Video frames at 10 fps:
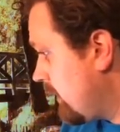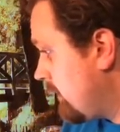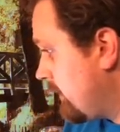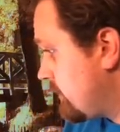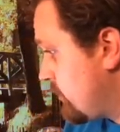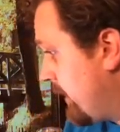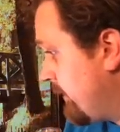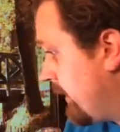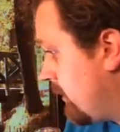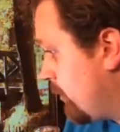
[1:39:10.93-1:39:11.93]
a shout
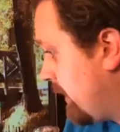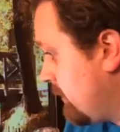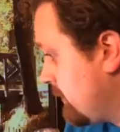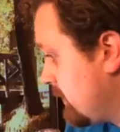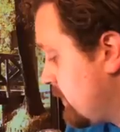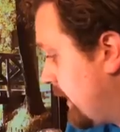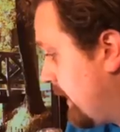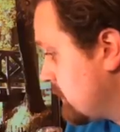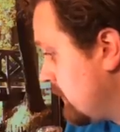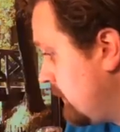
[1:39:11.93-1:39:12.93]
out, but I don't think she
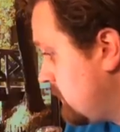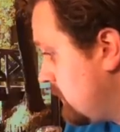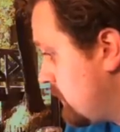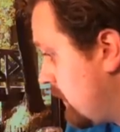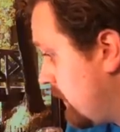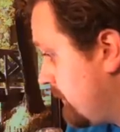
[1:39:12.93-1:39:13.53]
has an Etsy shop.